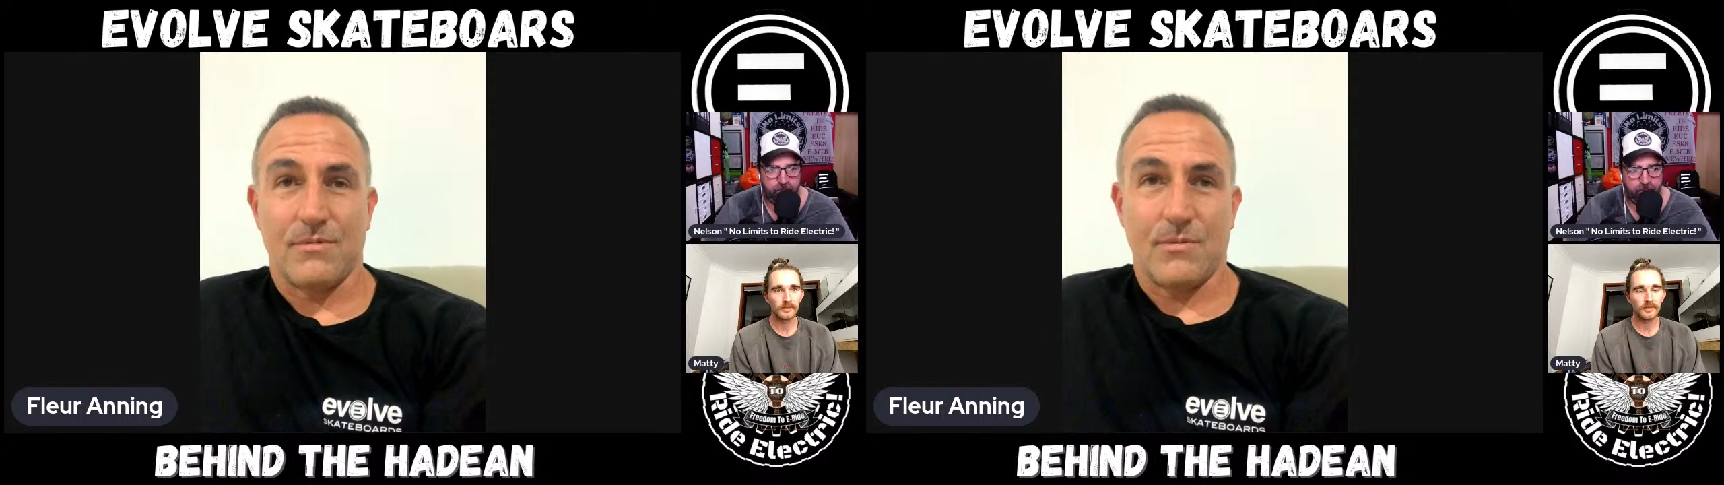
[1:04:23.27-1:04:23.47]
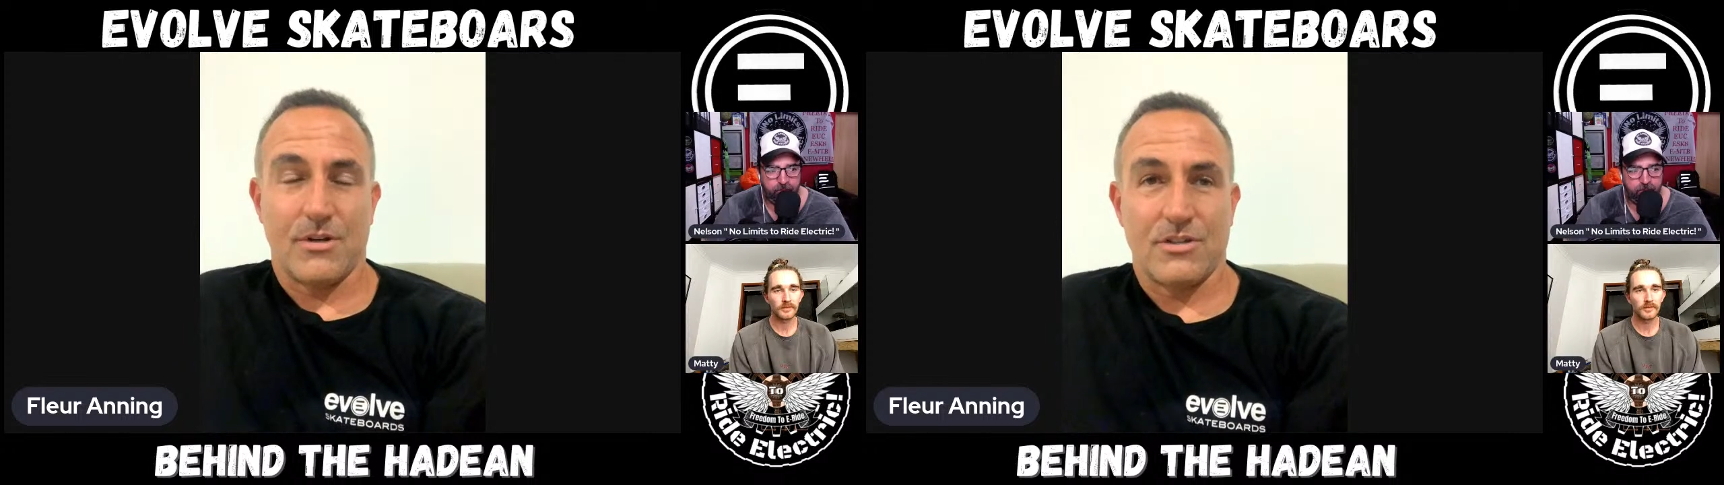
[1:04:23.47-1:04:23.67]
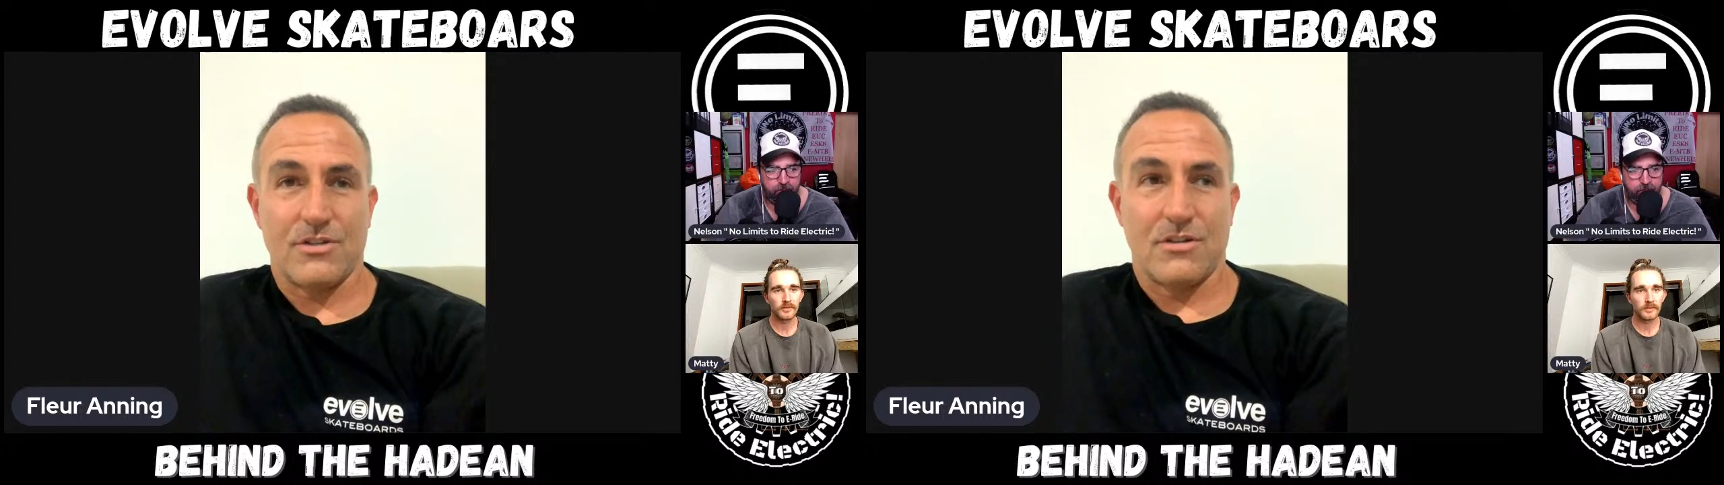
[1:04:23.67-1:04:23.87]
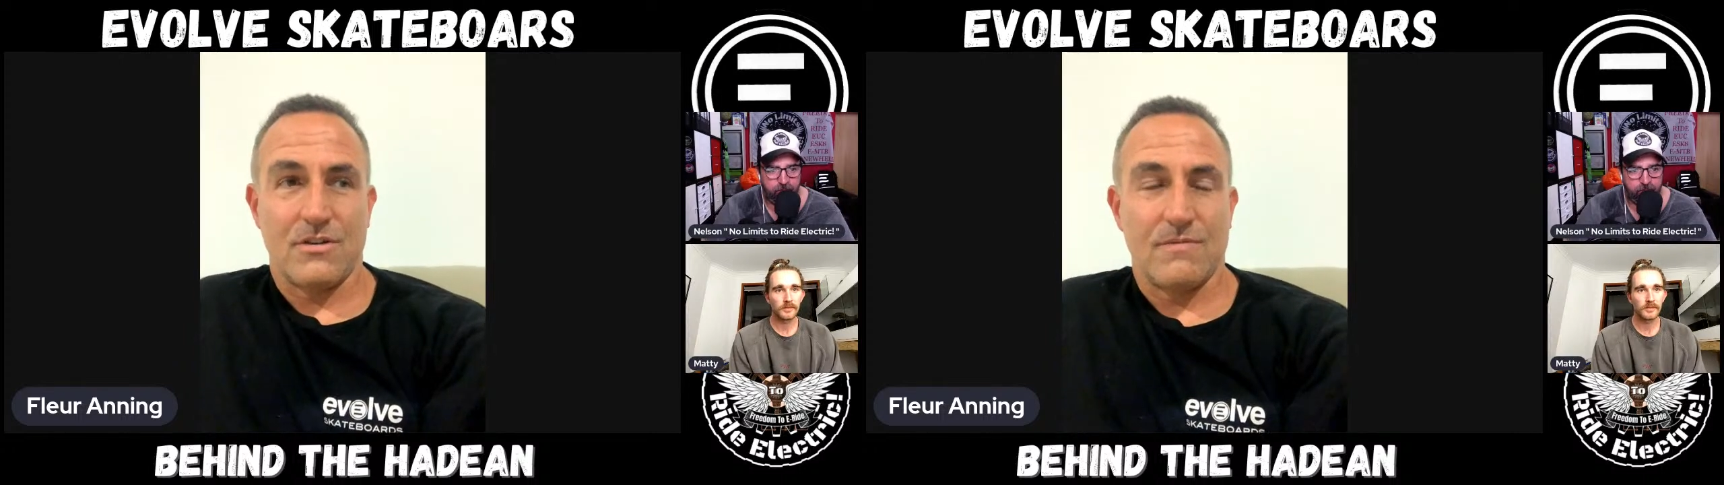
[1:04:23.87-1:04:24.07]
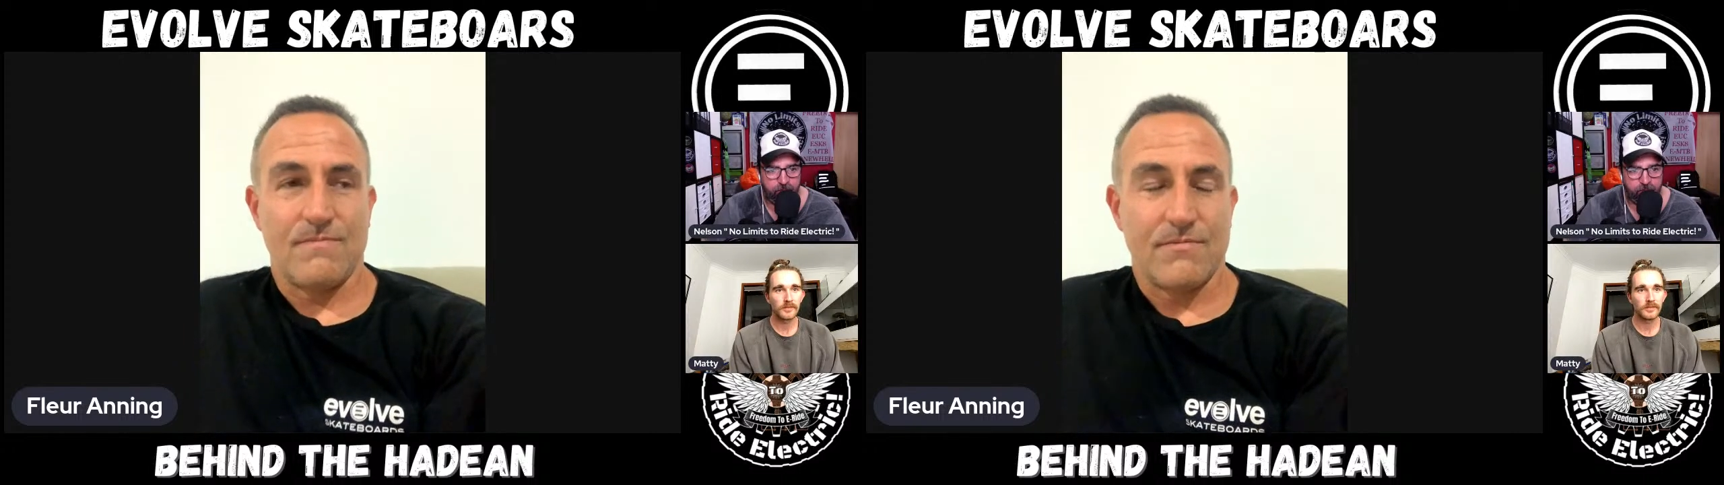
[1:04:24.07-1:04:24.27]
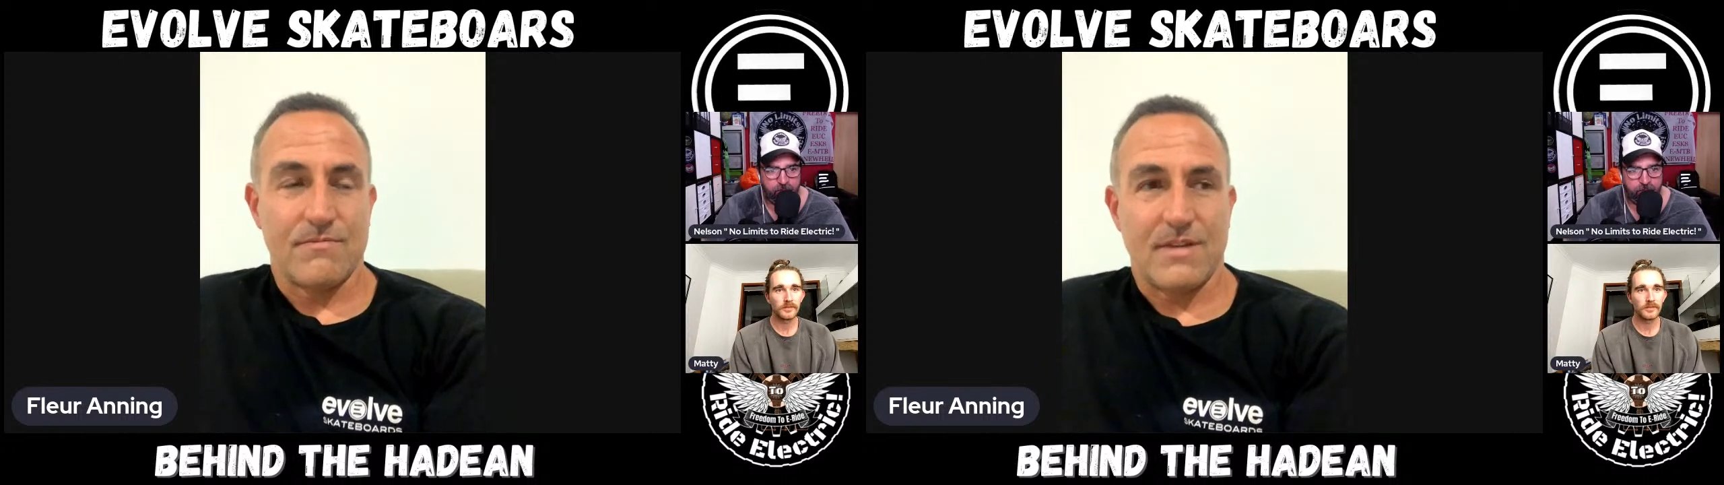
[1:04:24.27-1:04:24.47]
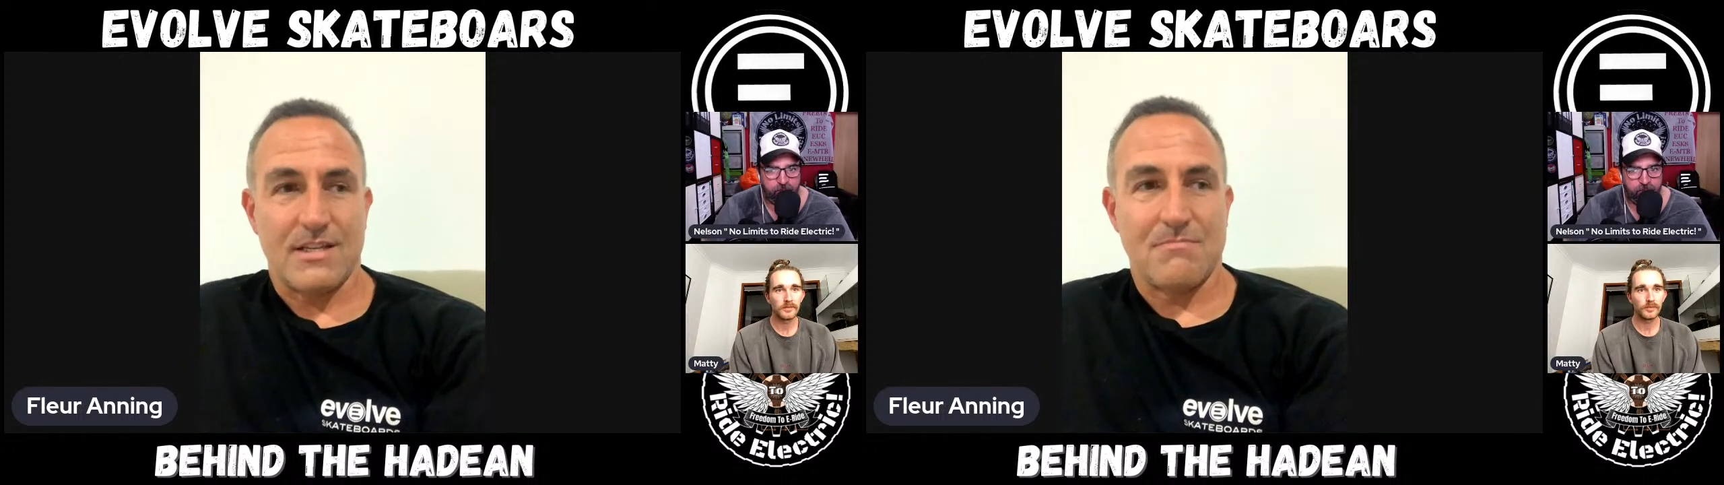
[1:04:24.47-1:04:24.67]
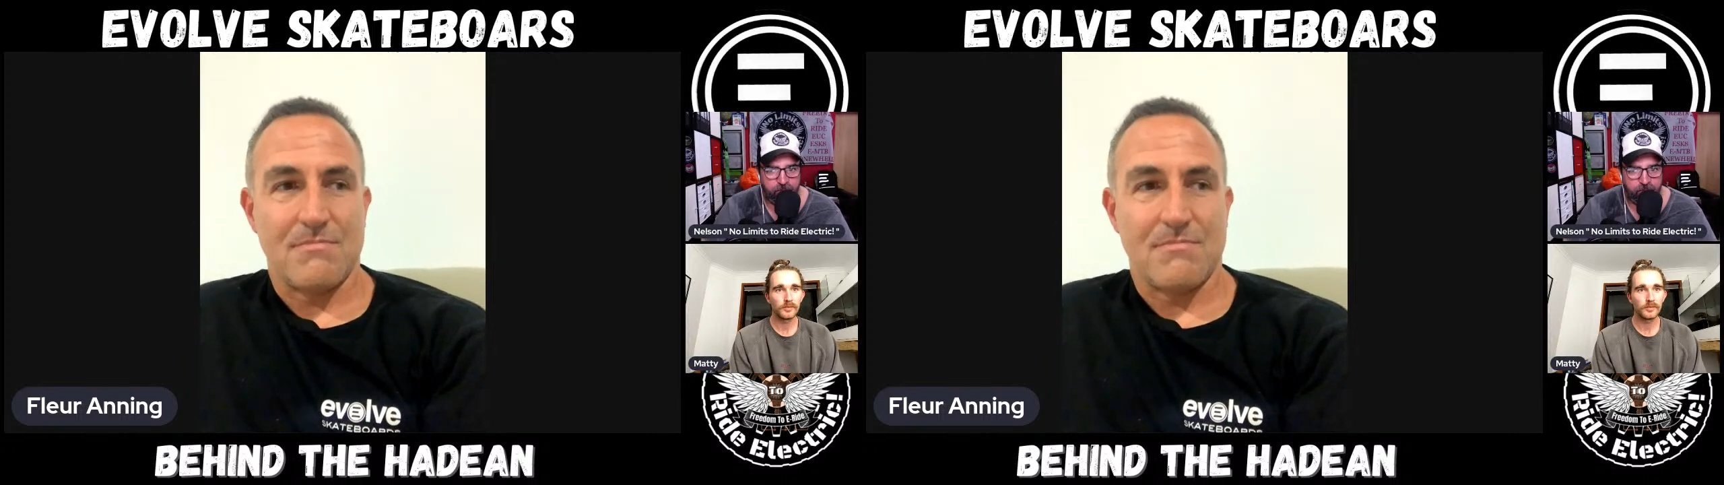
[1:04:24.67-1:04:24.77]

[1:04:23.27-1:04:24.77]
we want to do as